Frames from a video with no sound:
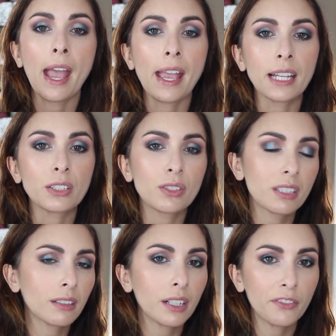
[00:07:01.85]
and you
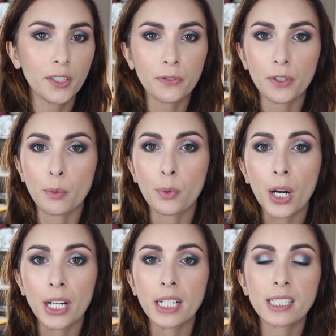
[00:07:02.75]
still get a feel for the
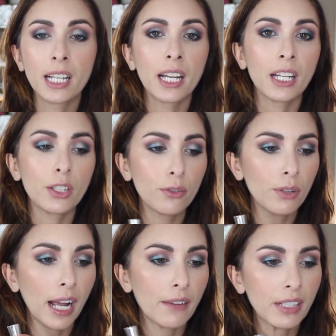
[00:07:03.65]
product.
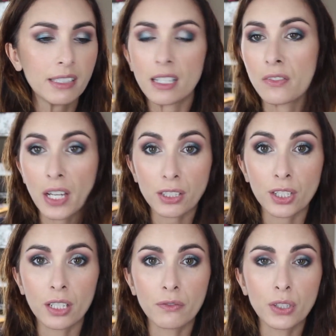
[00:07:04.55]
You have that
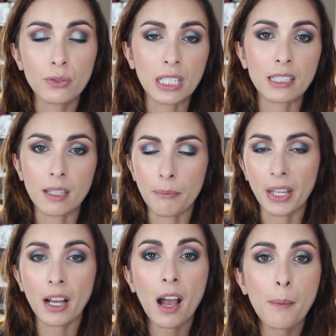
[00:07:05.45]
satisfaction of using
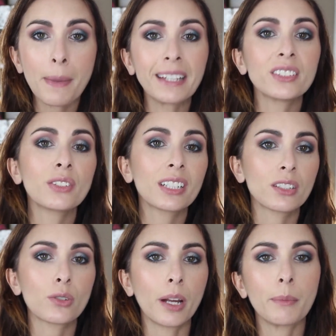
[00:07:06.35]
something up, and you get
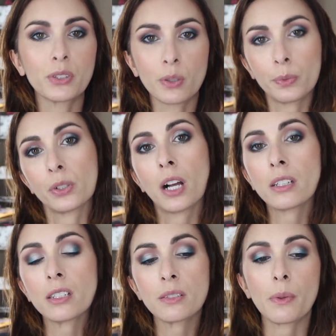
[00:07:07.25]
to try multiple
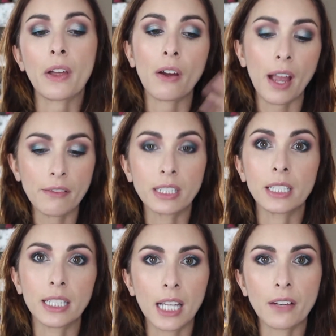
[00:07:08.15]
colors without having
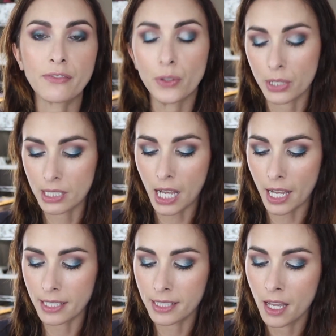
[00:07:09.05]
like that full
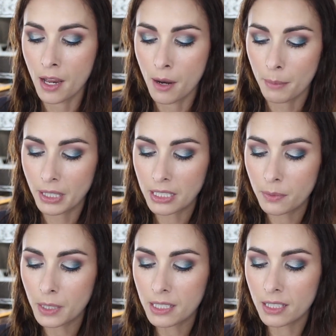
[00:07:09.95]
size. But
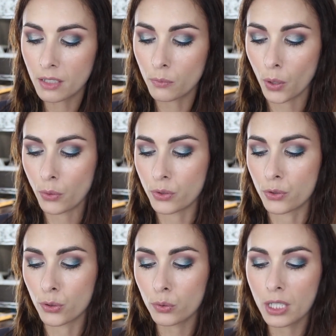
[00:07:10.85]
this one is in
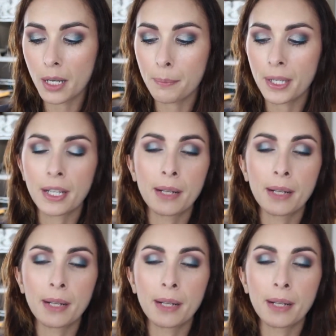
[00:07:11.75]
Rose Julep,